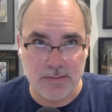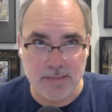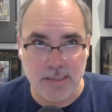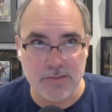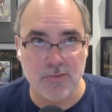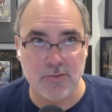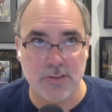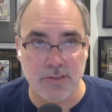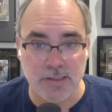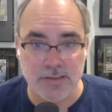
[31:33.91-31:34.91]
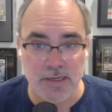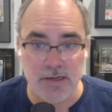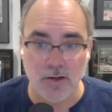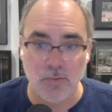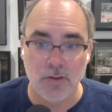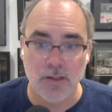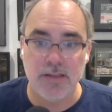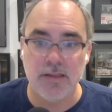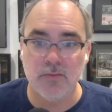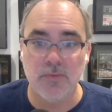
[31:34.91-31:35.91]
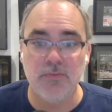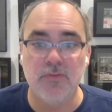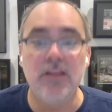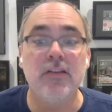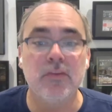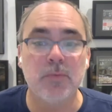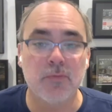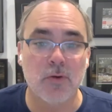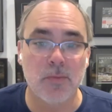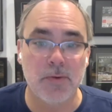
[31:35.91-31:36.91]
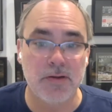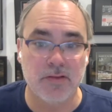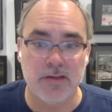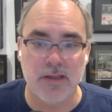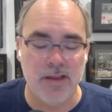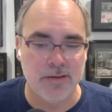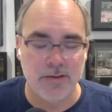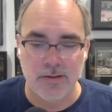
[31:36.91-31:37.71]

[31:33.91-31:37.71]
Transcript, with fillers: testers at Nintendo were like, yes, we've seen this before, but it's like a